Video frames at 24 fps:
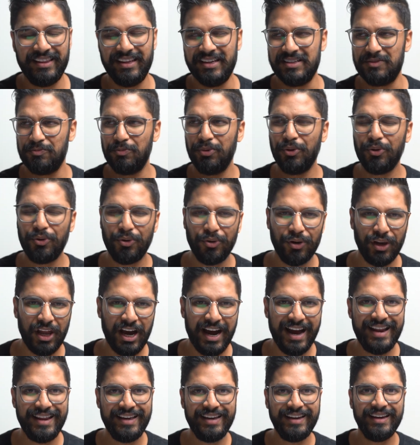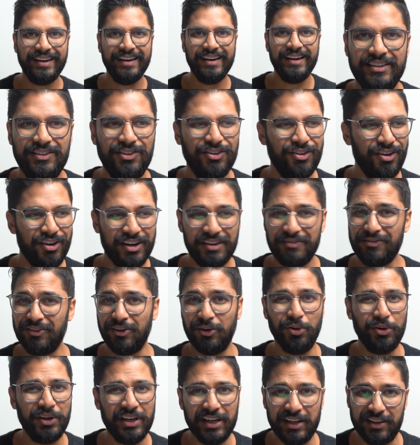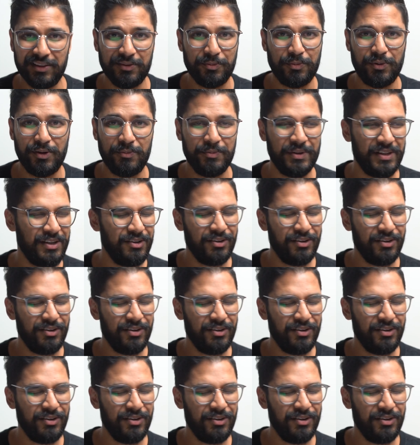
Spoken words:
there's poor lighting, you're not even looking at the property.